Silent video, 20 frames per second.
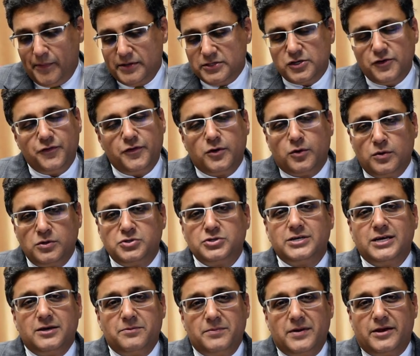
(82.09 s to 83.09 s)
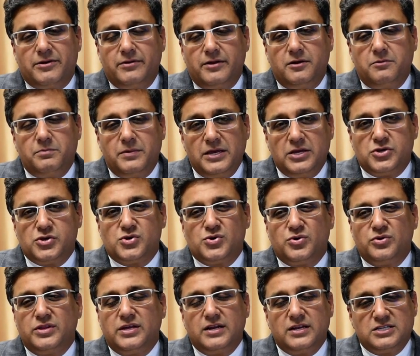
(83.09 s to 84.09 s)
So if you're going to get married, make
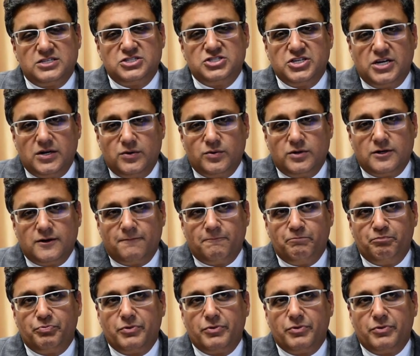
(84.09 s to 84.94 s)
sure that it's genuine.